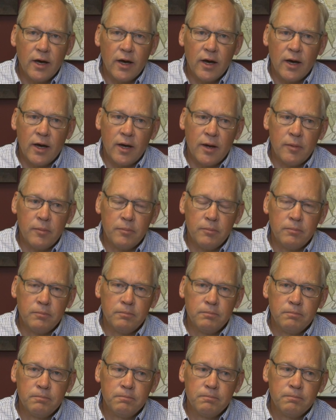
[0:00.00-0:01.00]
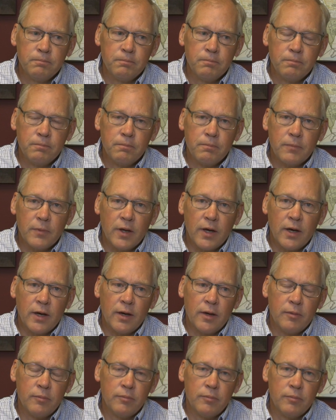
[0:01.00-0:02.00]
um,
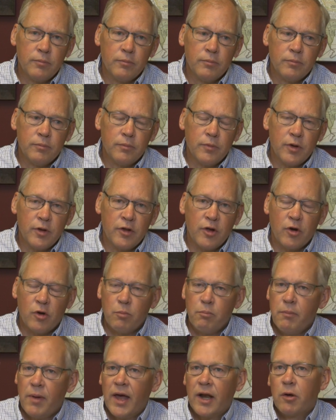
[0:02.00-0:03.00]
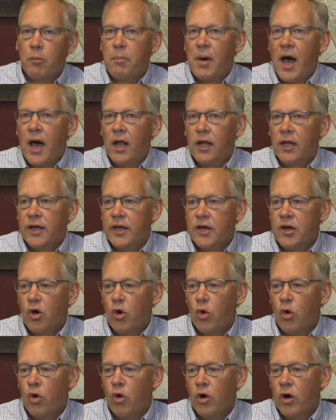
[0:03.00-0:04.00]
um, their
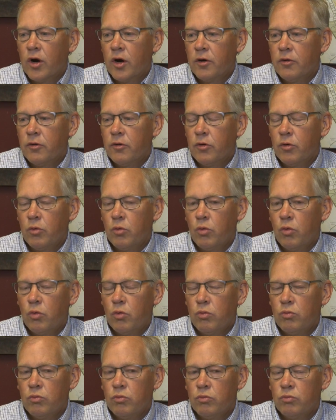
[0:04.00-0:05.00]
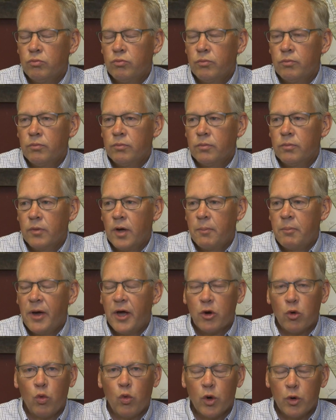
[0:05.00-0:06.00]
metabolic or mm, a
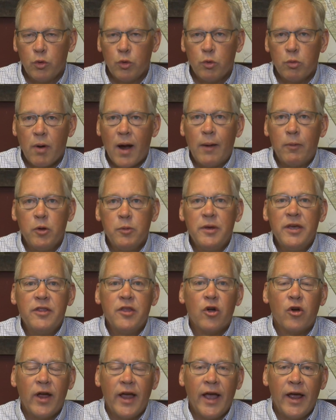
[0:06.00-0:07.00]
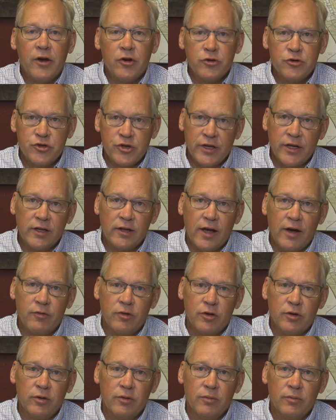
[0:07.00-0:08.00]
better word would probably be their energy
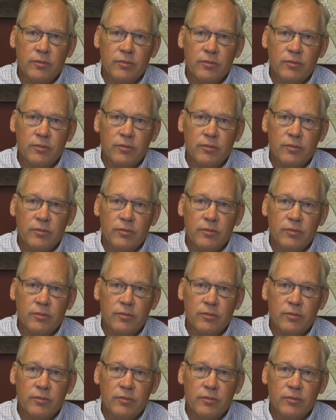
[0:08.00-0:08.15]
level.